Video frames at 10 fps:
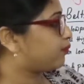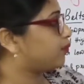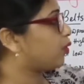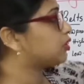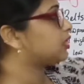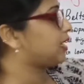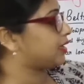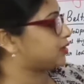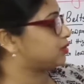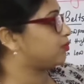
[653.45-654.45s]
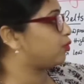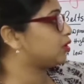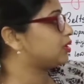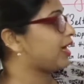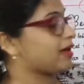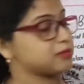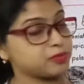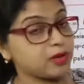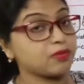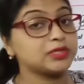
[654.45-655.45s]
Both the
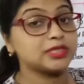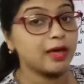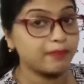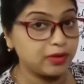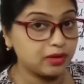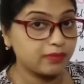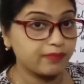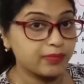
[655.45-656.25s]
hemisphere, what's happening?